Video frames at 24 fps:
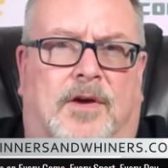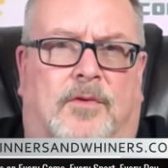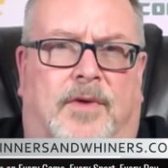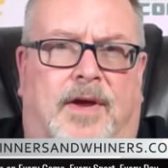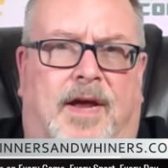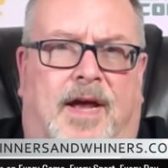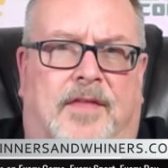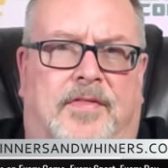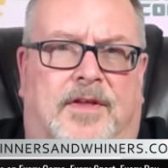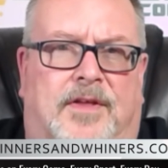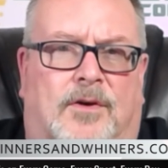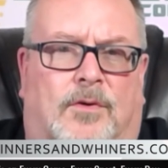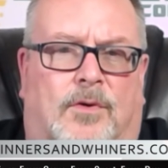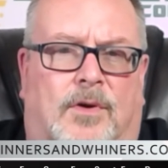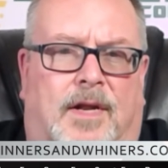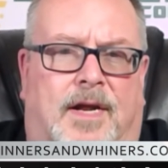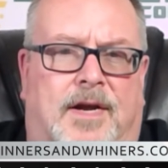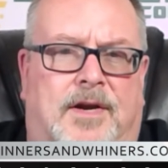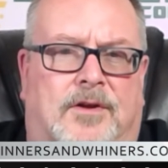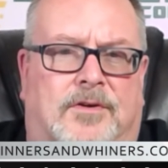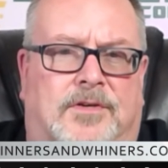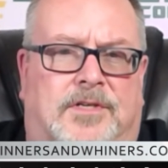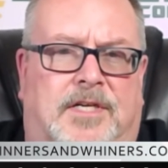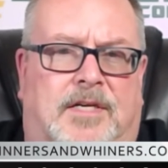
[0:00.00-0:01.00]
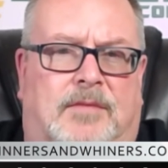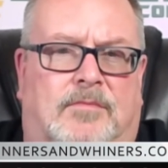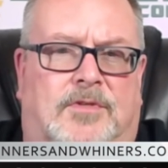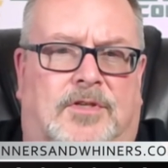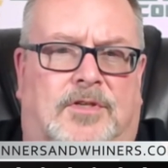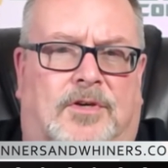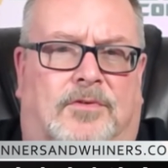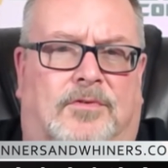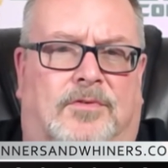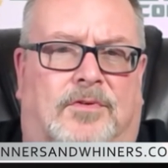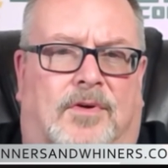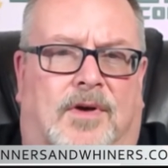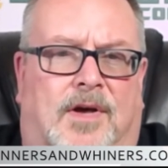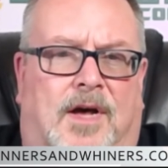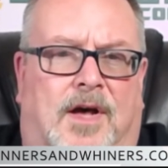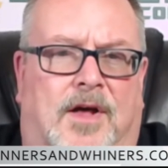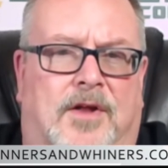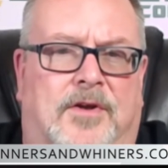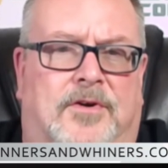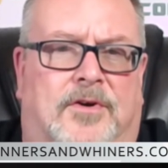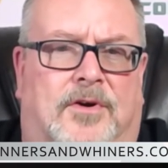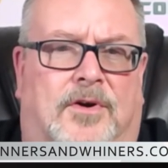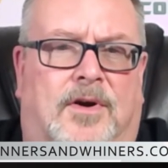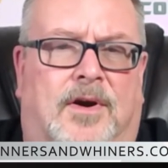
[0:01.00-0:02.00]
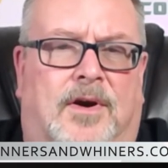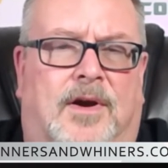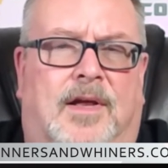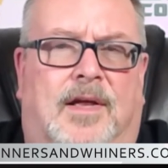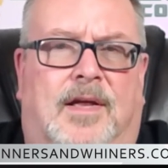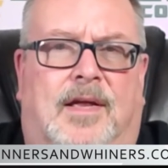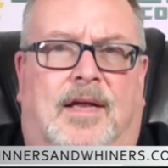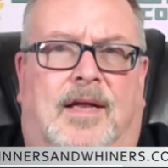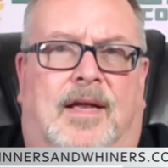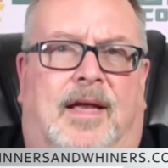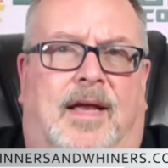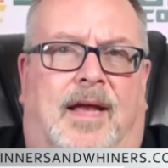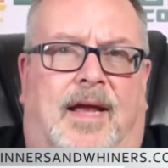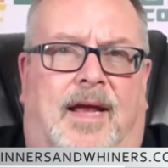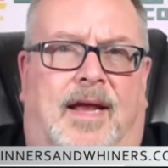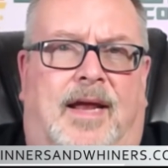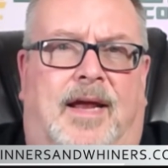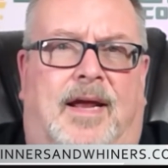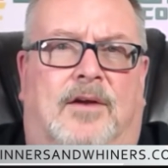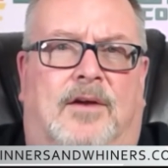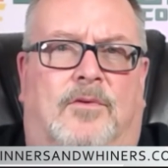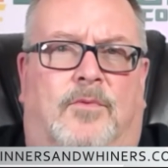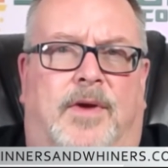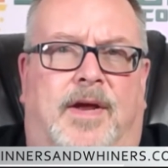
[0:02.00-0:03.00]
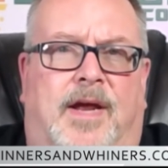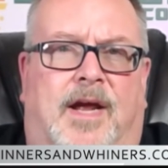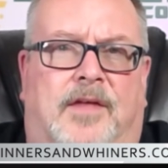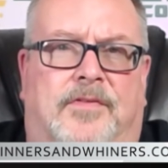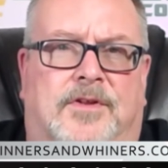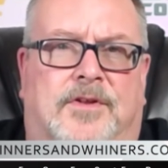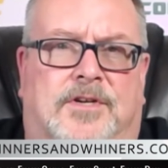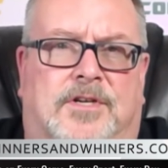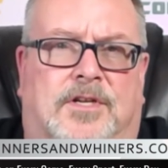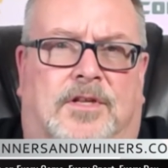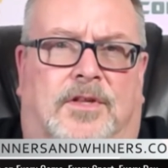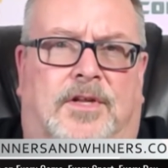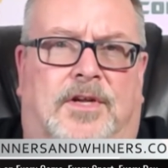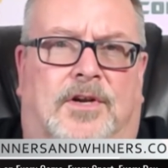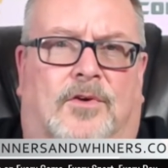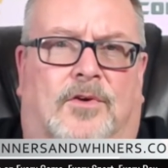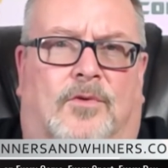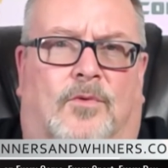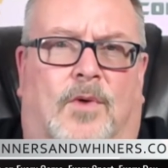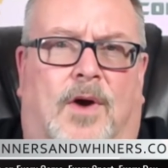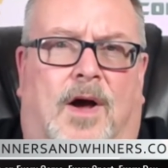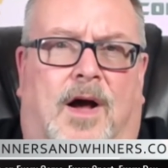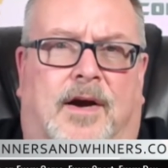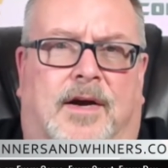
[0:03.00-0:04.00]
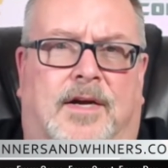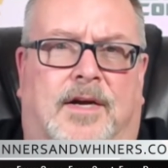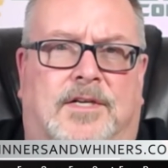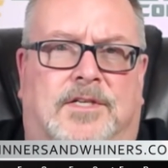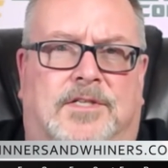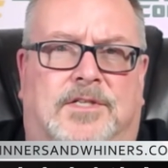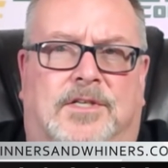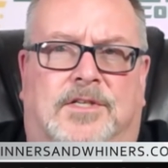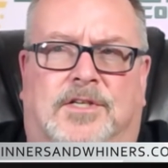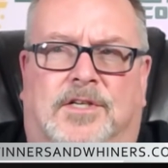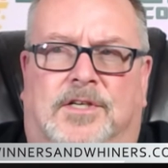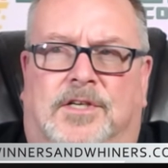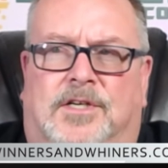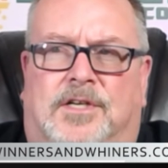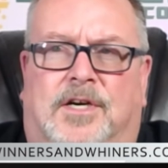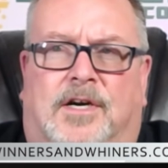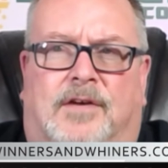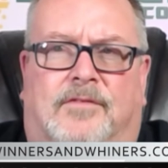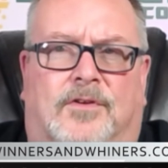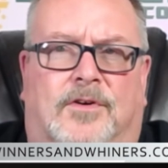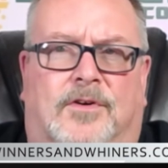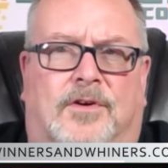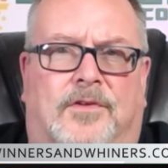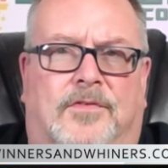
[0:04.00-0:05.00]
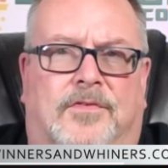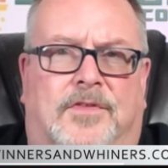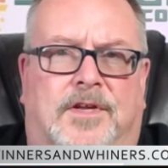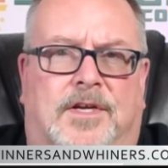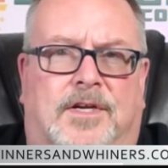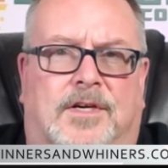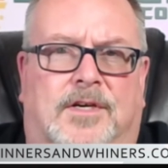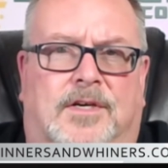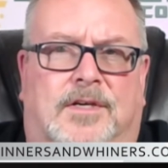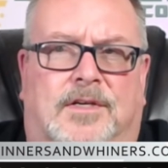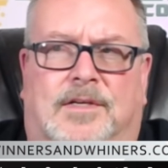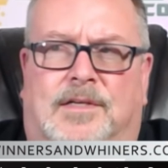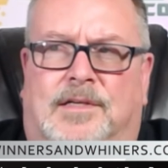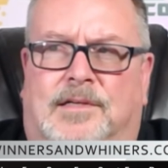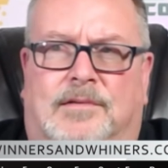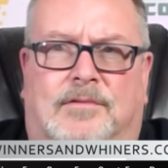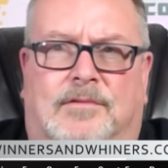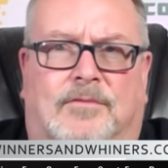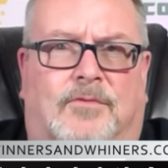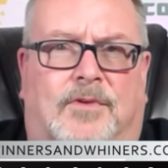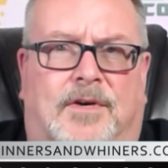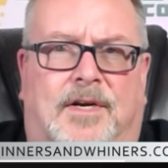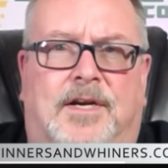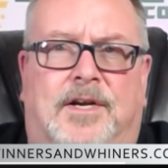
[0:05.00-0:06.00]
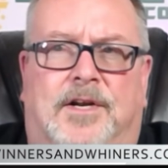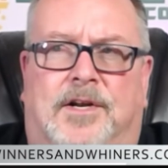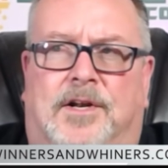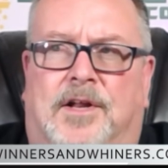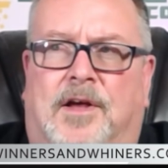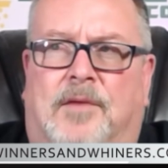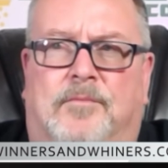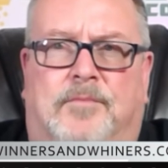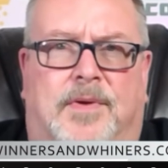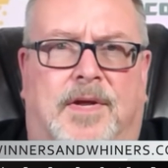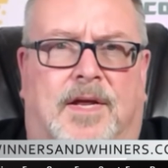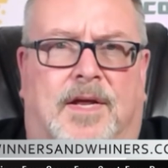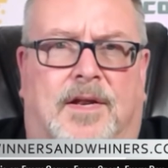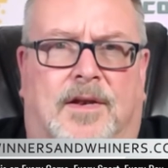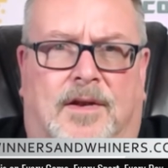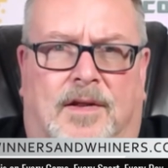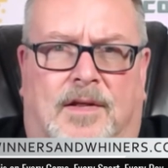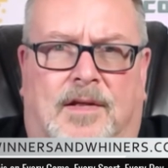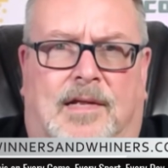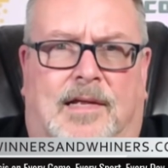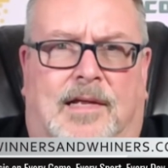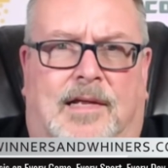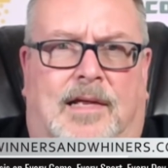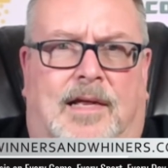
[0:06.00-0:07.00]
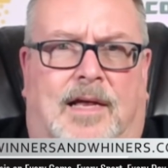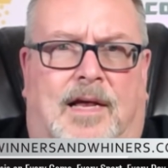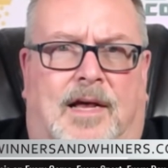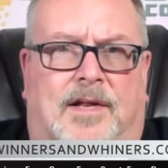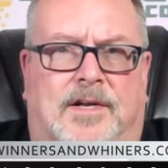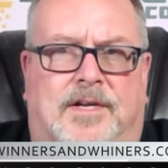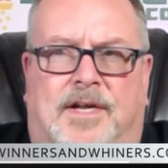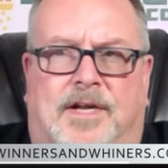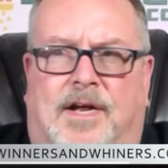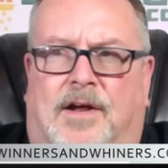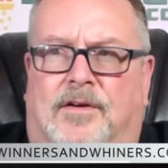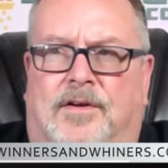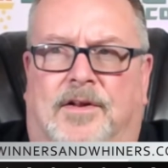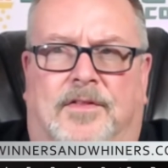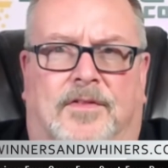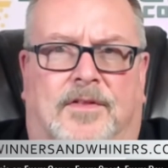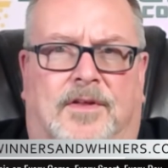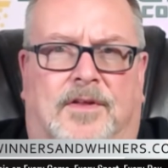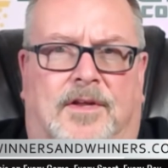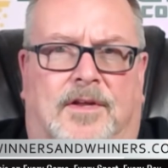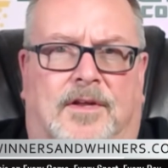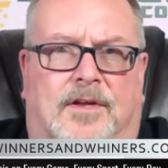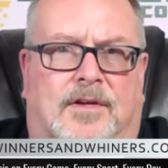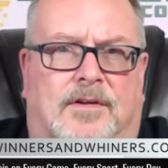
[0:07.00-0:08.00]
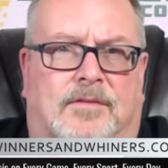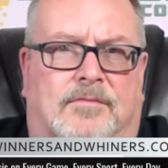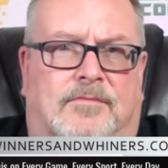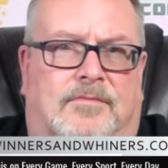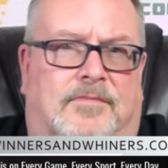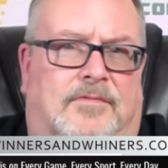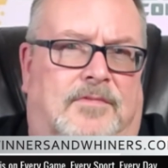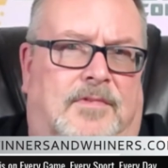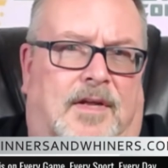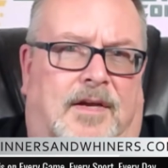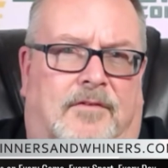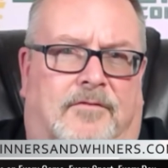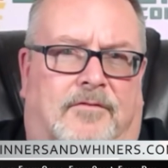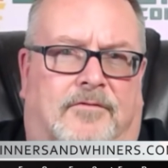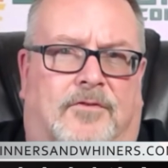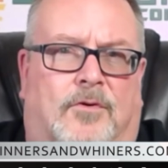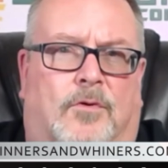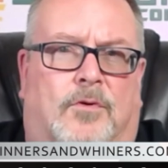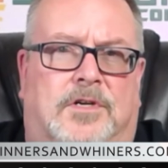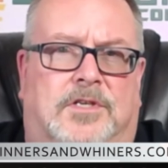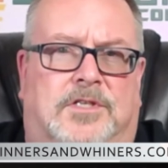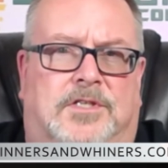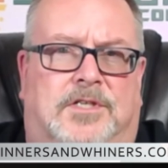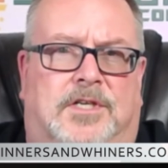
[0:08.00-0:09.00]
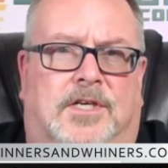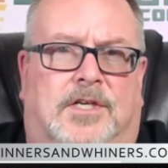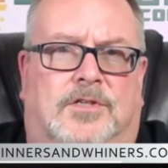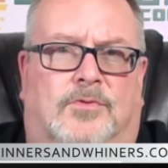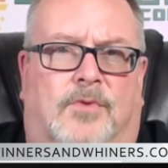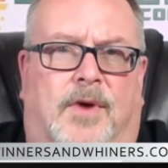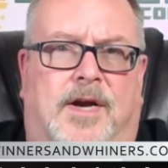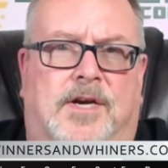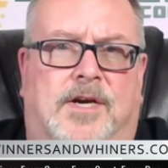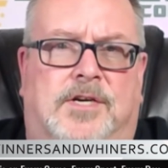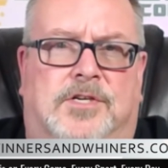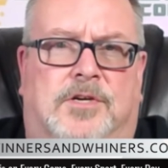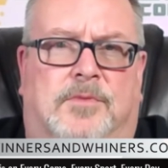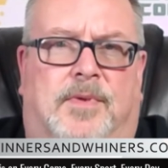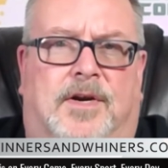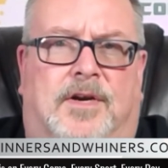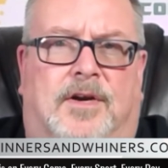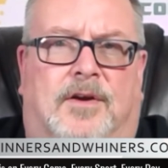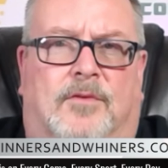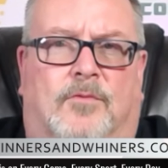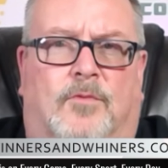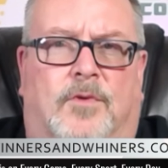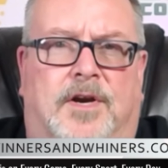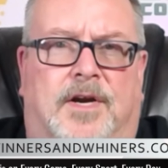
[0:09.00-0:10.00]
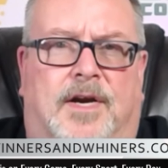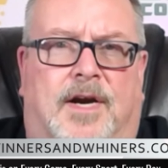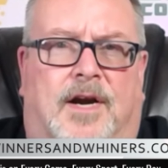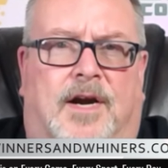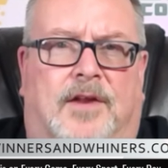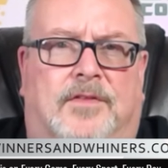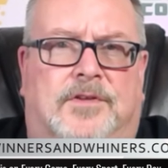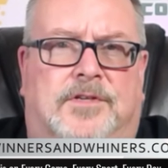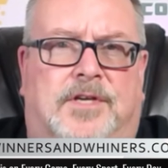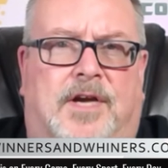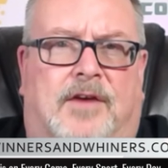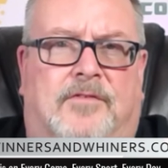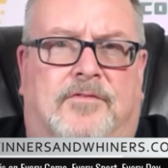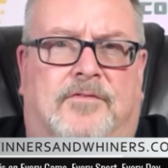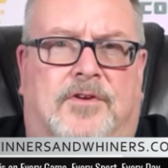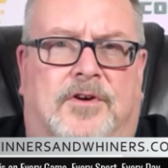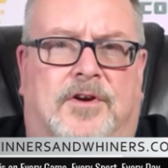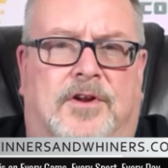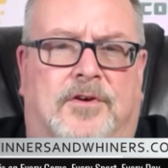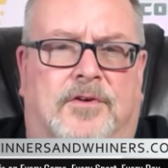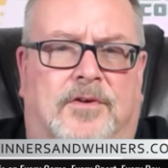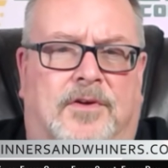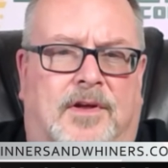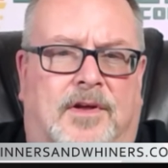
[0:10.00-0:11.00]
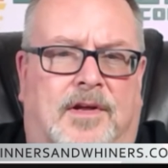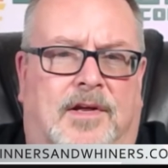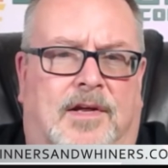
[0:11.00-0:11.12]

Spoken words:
We had the Orlando team total under, and we had the Toledo Rockets to cover the what ended up being down in the 4-6 range, depending on when you got it this afternoon.